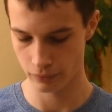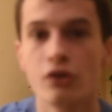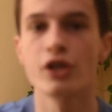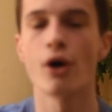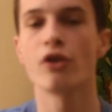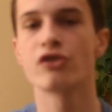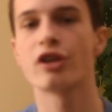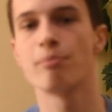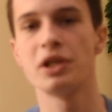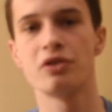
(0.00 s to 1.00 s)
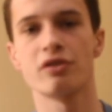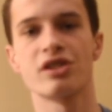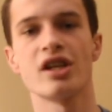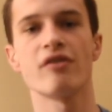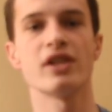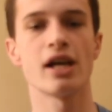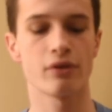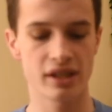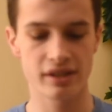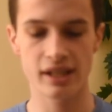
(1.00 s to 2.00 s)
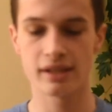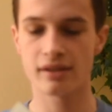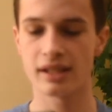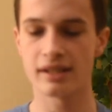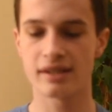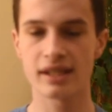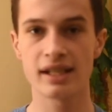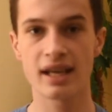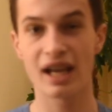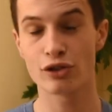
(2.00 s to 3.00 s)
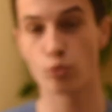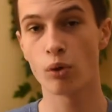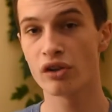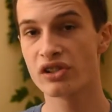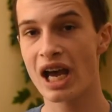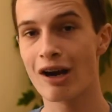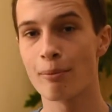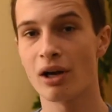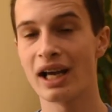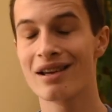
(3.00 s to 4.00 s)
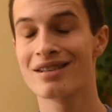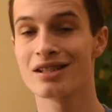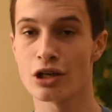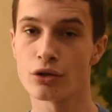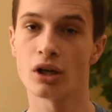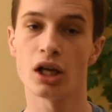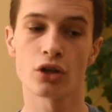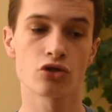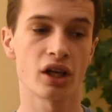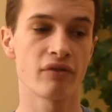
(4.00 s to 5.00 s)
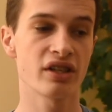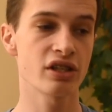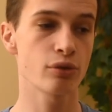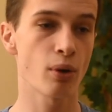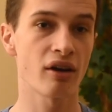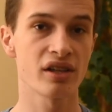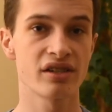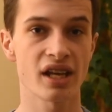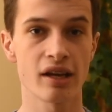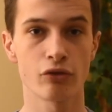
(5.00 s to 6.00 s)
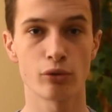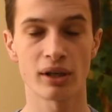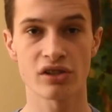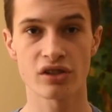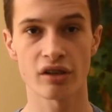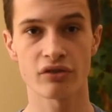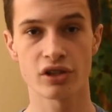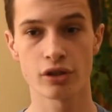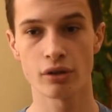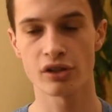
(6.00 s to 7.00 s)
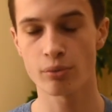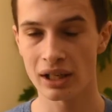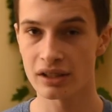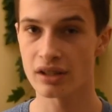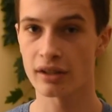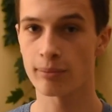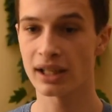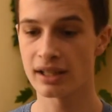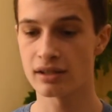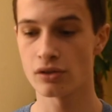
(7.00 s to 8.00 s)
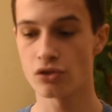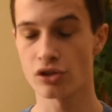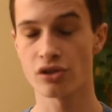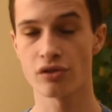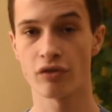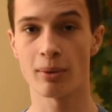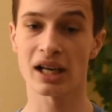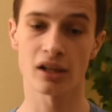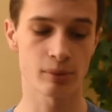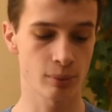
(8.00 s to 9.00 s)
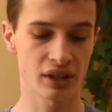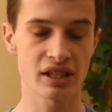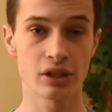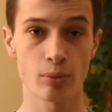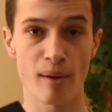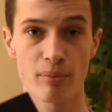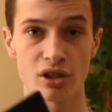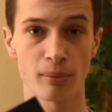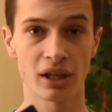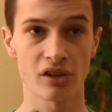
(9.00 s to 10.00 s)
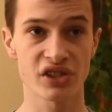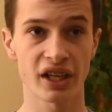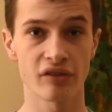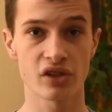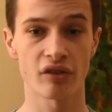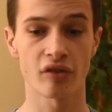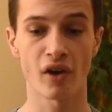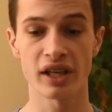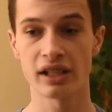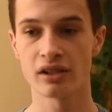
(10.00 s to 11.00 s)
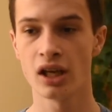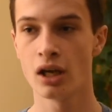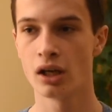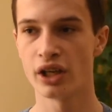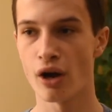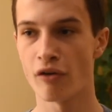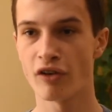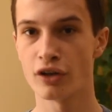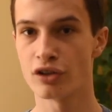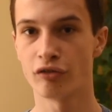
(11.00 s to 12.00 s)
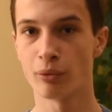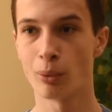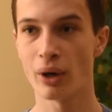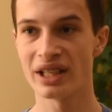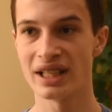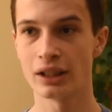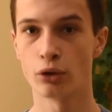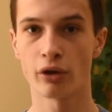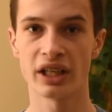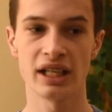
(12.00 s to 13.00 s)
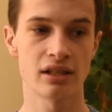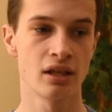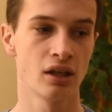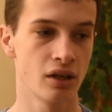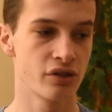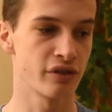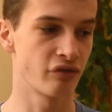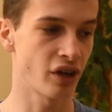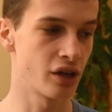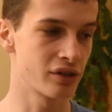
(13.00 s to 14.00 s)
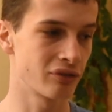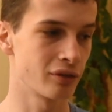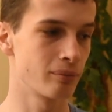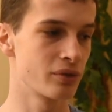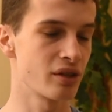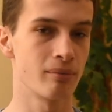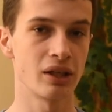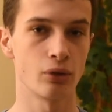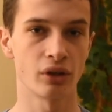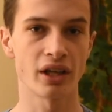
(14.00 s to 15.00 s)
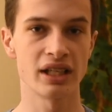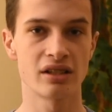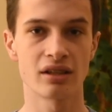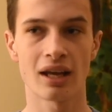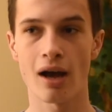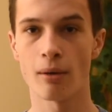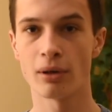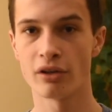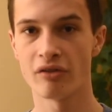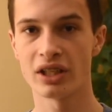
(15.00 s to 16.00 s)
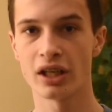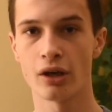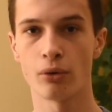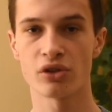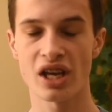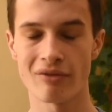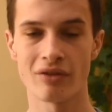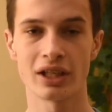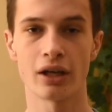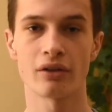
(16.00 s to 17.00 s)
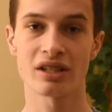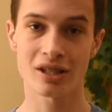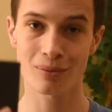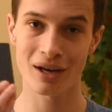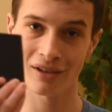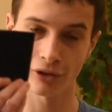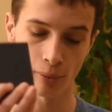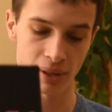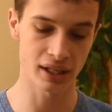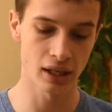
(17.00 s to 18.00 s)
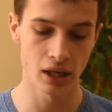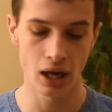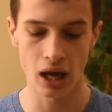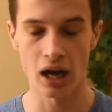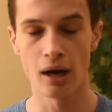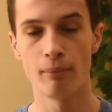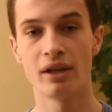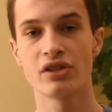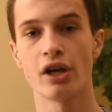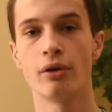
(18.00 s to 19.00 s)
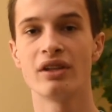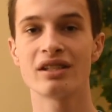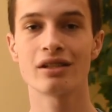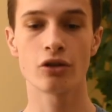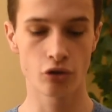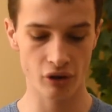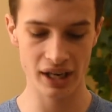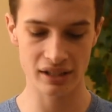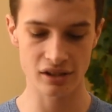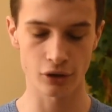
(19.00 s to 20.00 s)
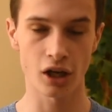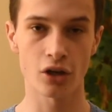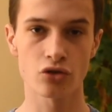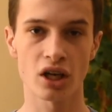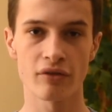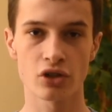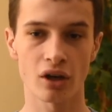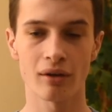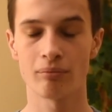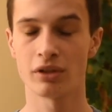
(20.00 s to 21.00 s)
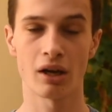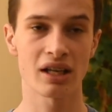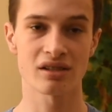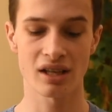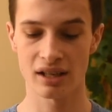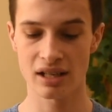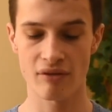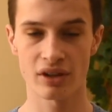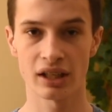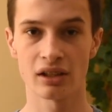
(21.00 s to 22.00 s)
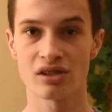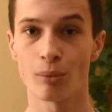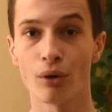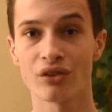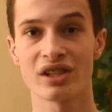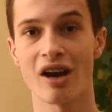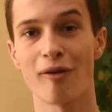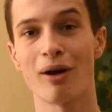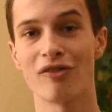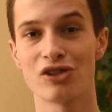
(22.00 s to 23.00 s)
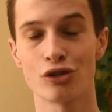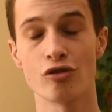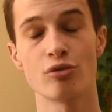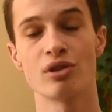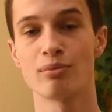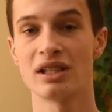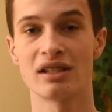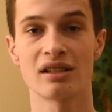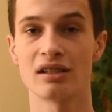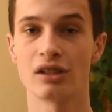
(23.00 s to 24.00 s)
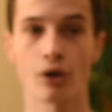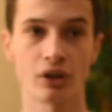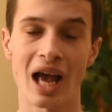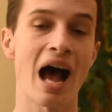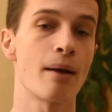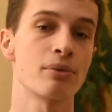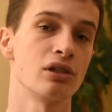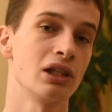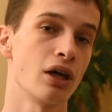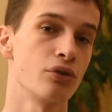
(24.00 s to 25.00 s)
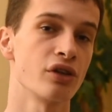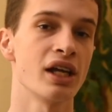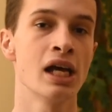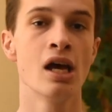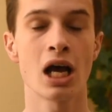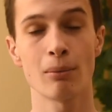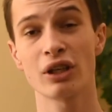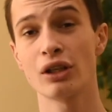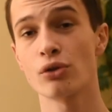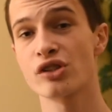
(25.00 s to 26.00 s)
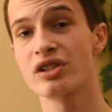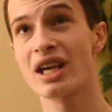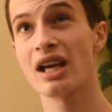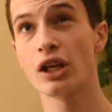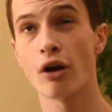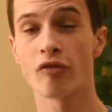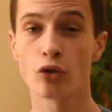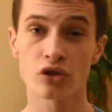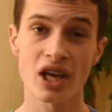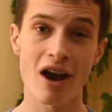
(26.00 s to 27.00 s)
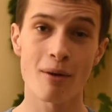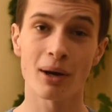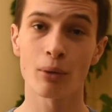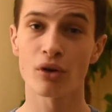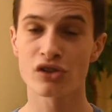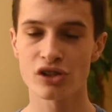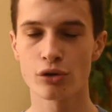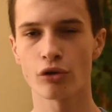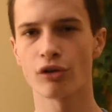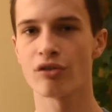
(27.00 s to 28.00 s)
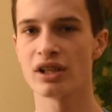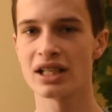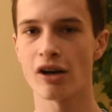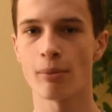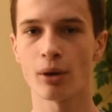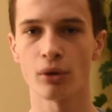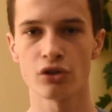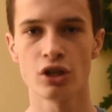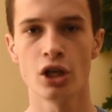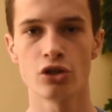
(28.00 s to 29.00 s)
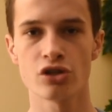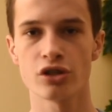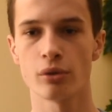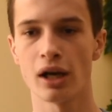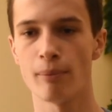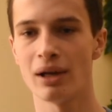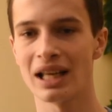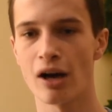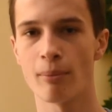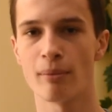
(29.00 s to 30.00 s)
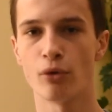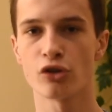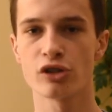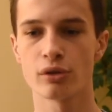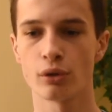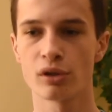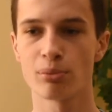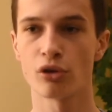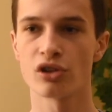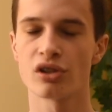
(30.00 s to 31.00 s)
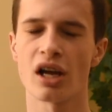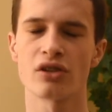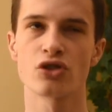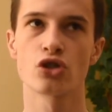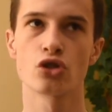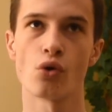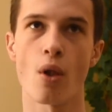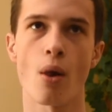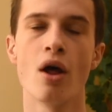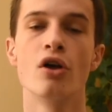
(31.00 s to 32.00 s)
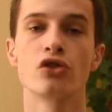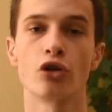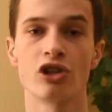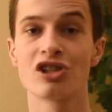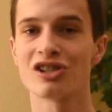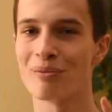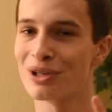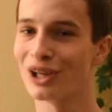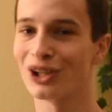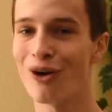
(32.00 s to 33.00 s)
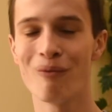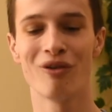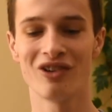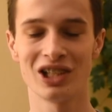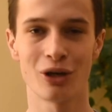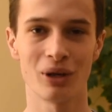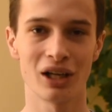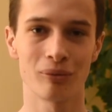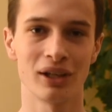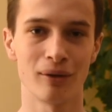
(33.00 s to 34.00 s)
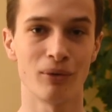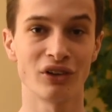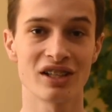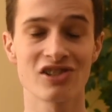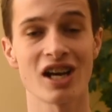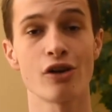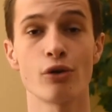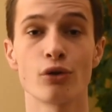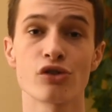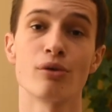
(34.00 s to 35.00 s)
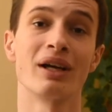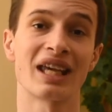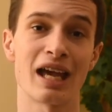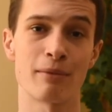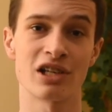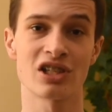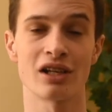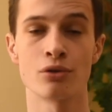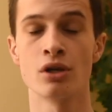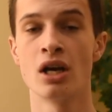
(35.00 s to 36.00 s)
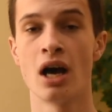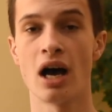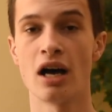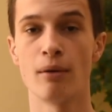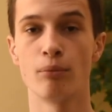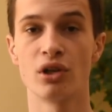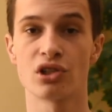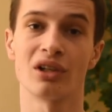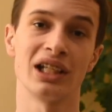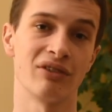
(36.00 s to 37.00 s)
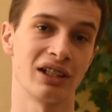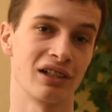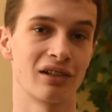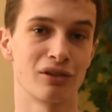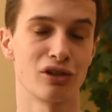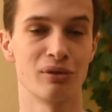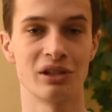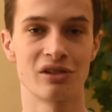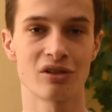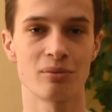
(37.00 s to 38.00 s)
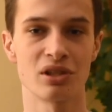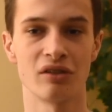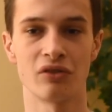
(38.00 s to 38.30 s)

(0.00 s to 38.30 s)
So on to computer stuff now. This is the Seagate 1TB external hard drive. This is where I save all my stuff to, as well as other places just for backups. But this is where predominantly I'll save stuff if I need, you know, a photo from a wedding, or I need some photos for somebody, or I need to upload a video or save a video. This is where it will be. So this is a great external hard drive. It's got, you know, as I said, it's everything. It's 1TB of storage, which means, you know, you can get absolutely loads on there. I'm looking also to get, you know, a 4TB one soon, or a 3TB one, just to allow a bit more storage, because I'm doing a lot more video work on this channel, and also on my gaming channel, which I'll leave a link to in the description